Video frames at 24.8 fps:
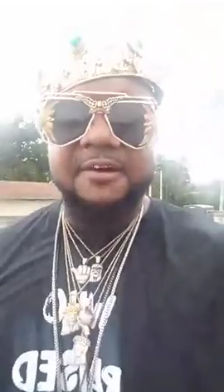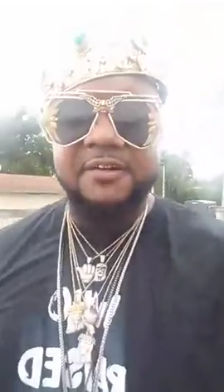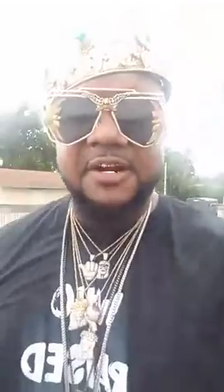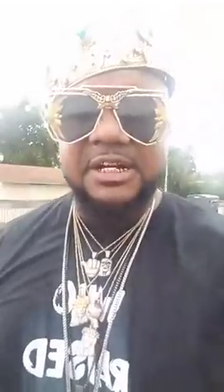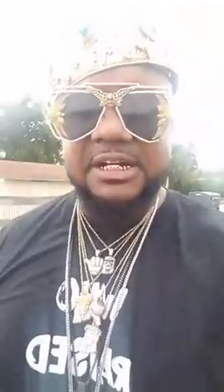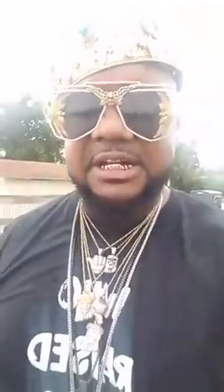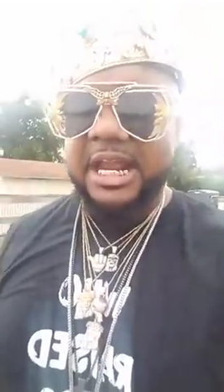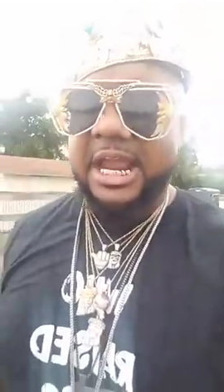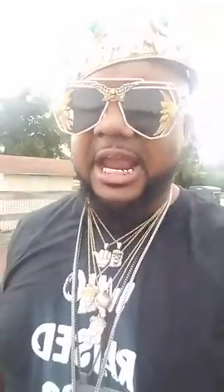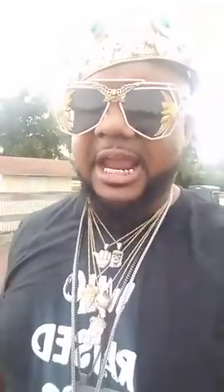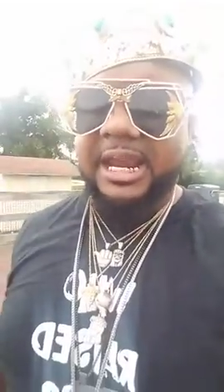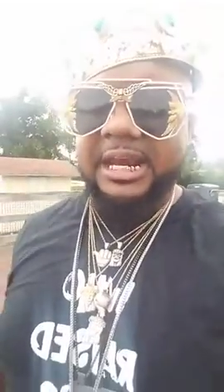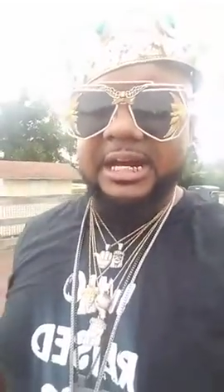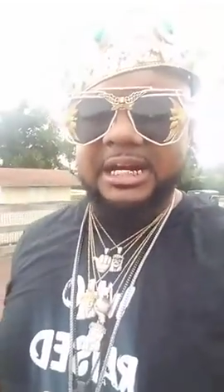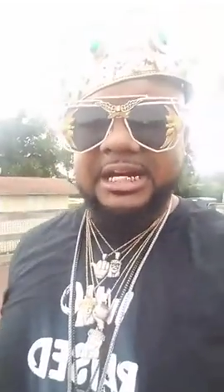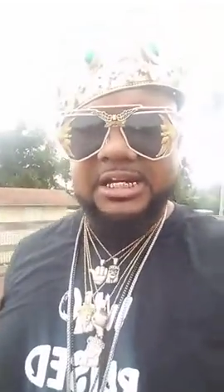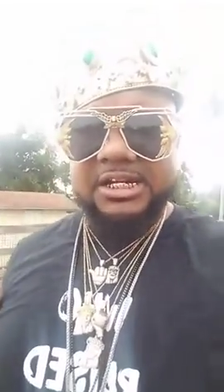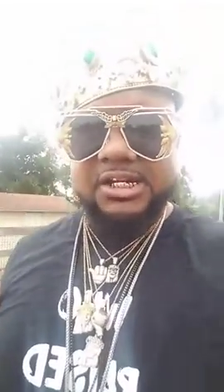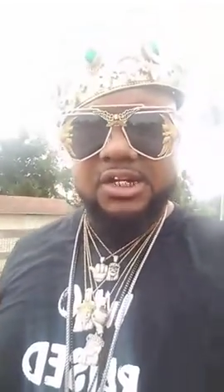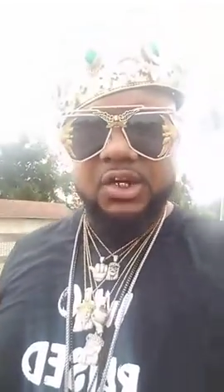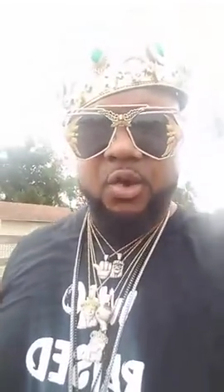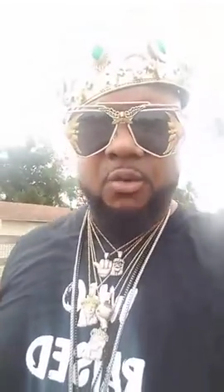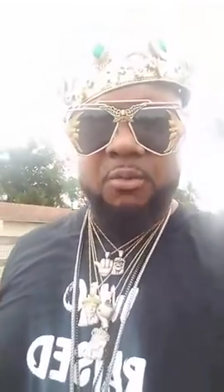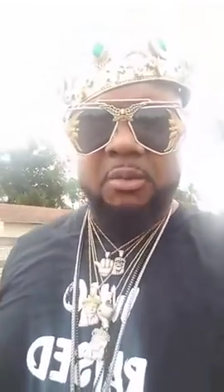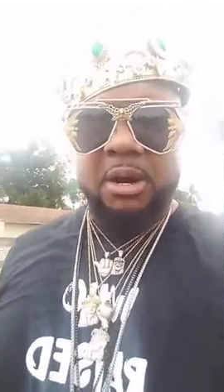
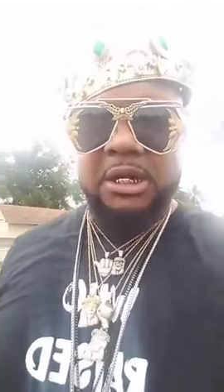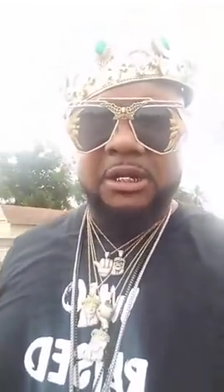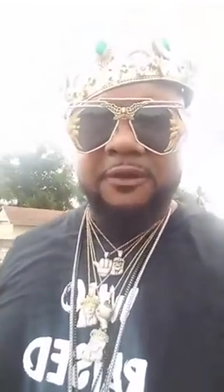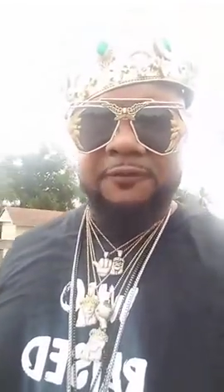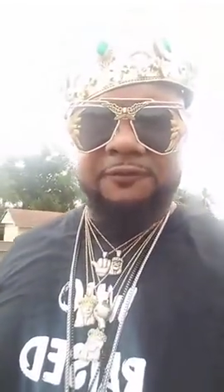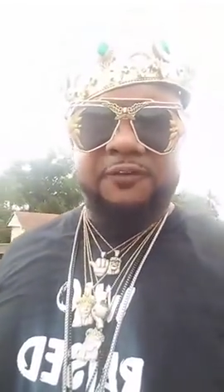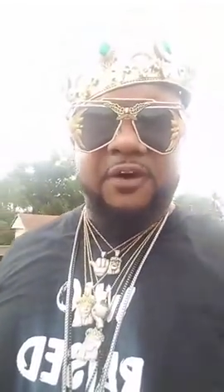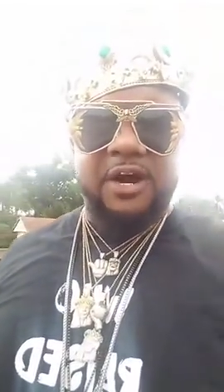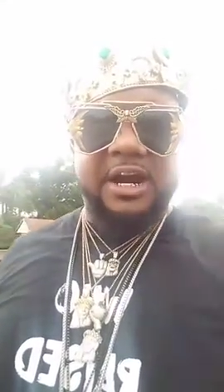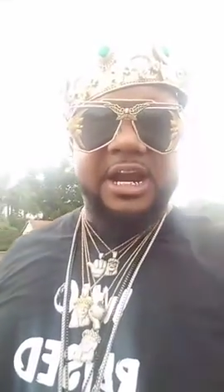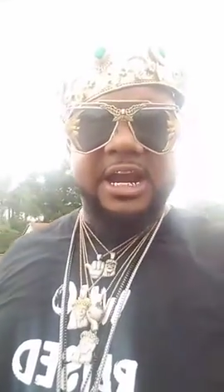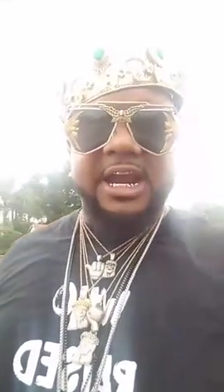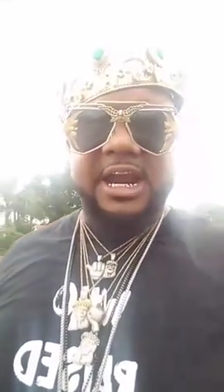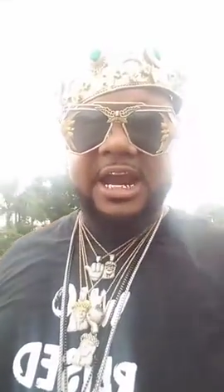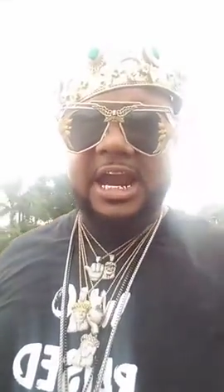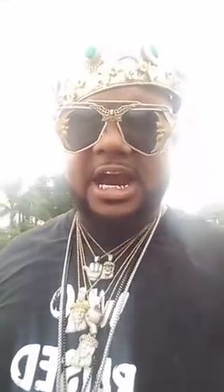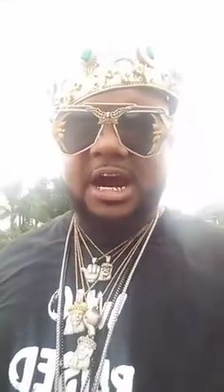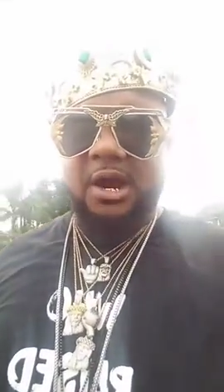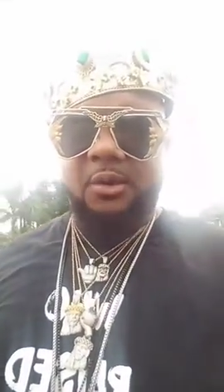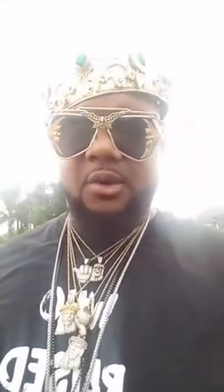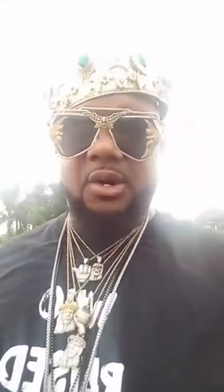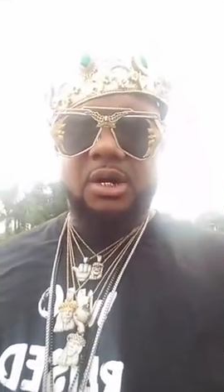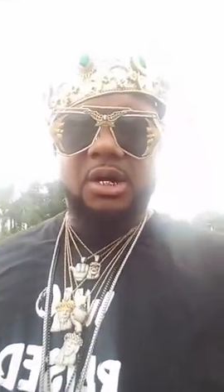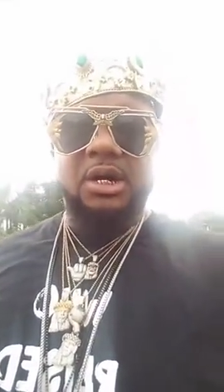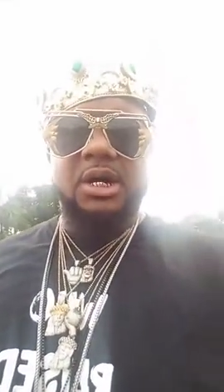Everything in this new
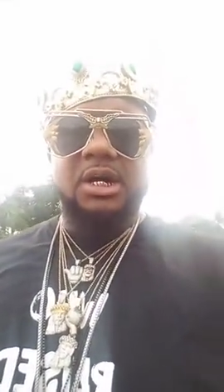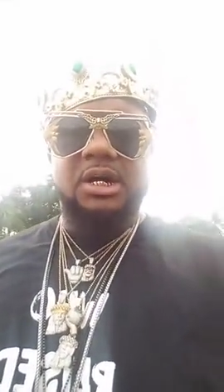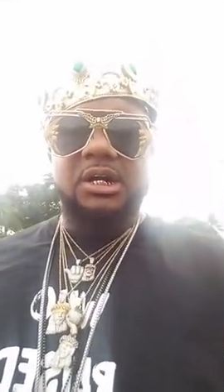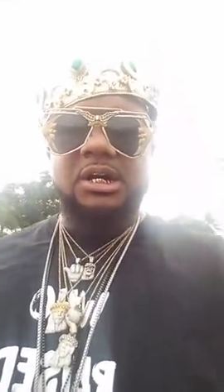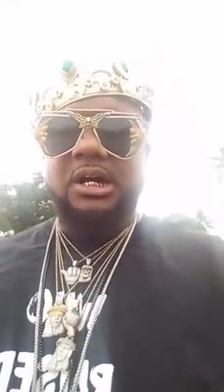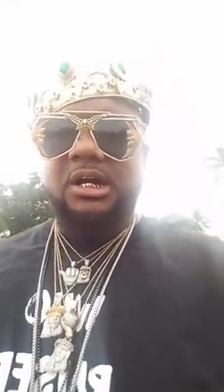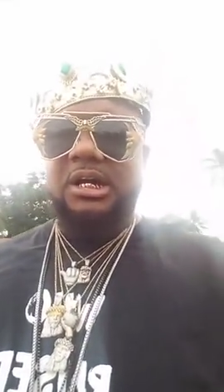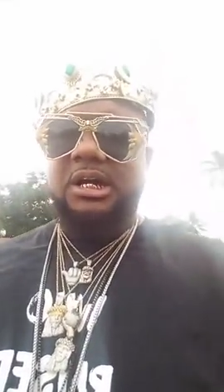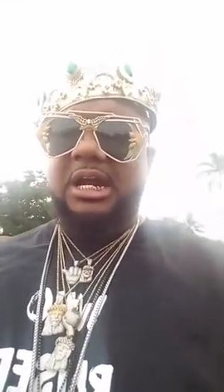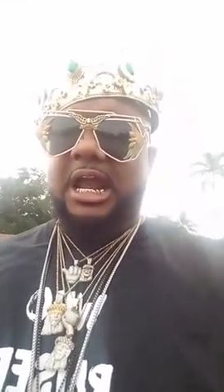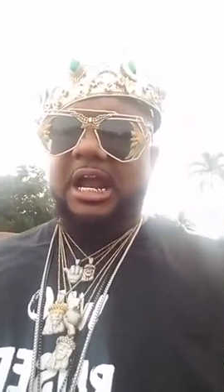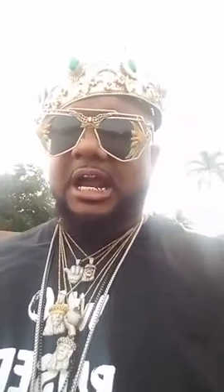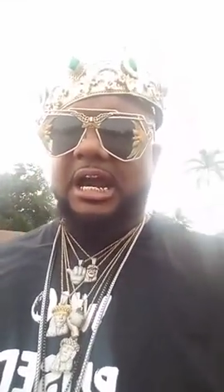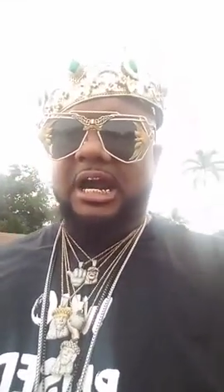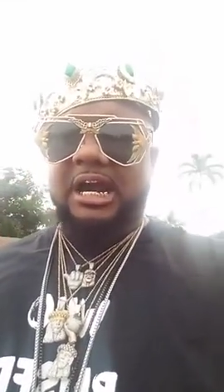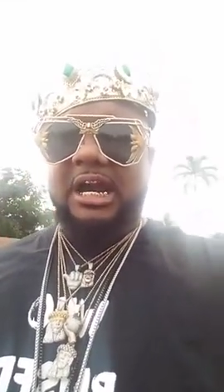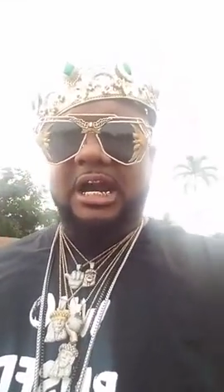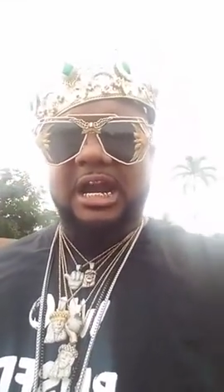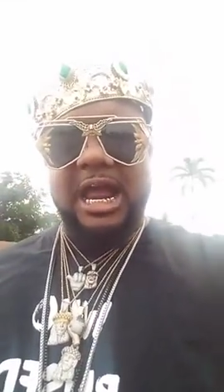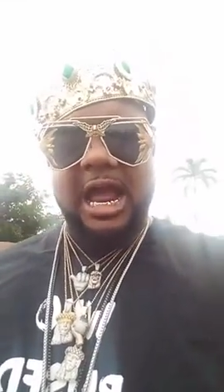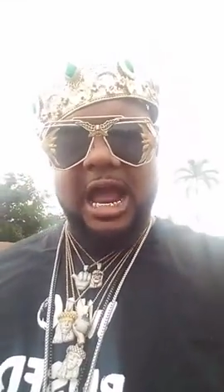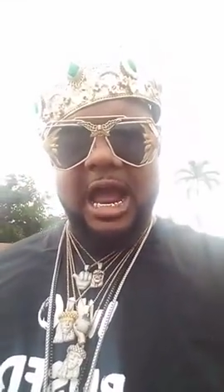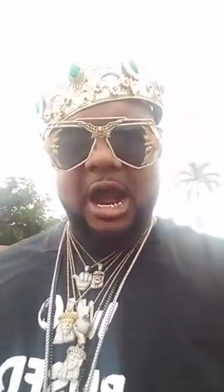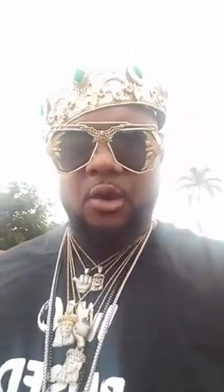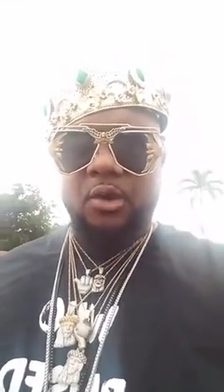motherfucking era look
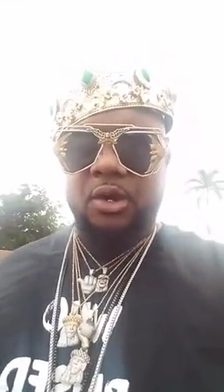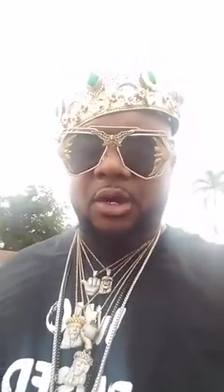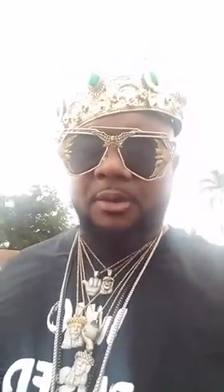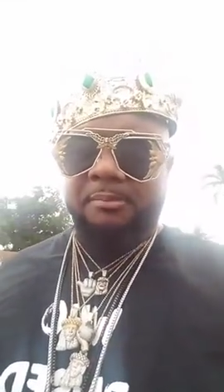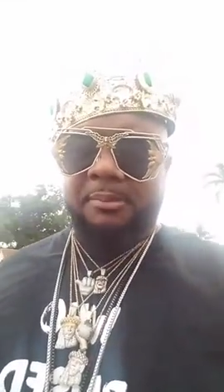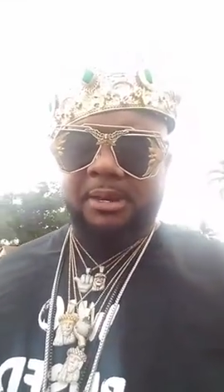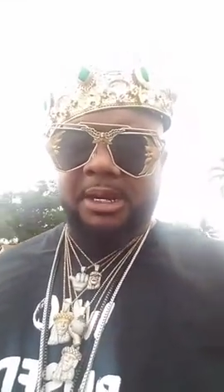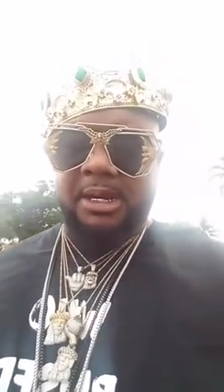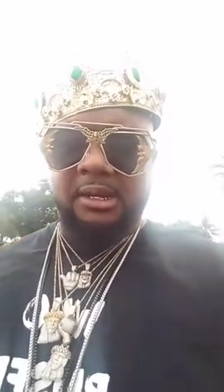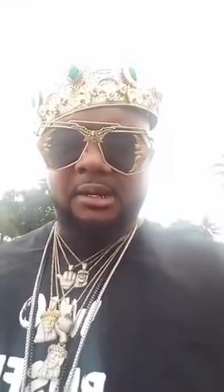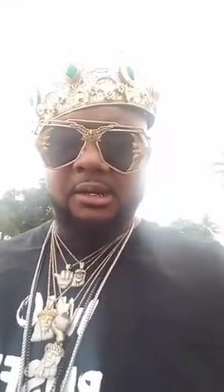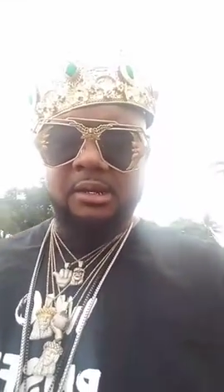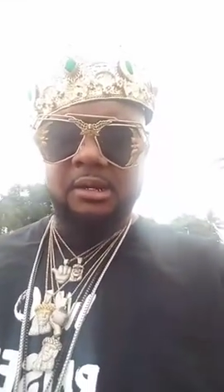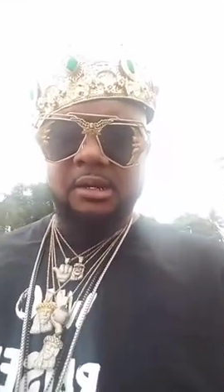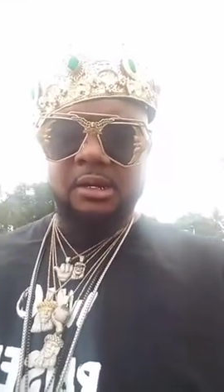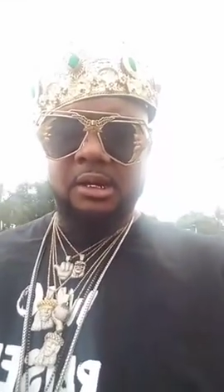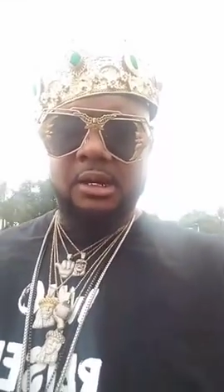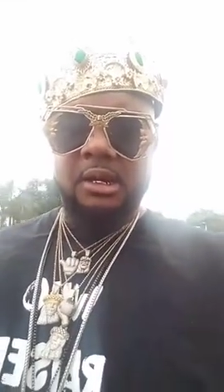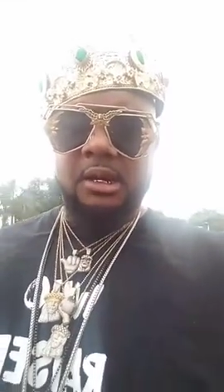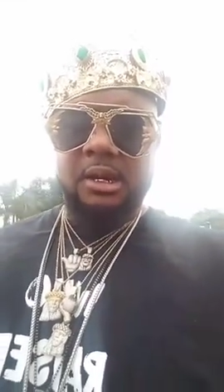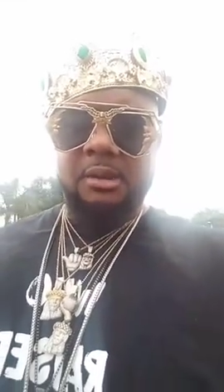like a clown to me,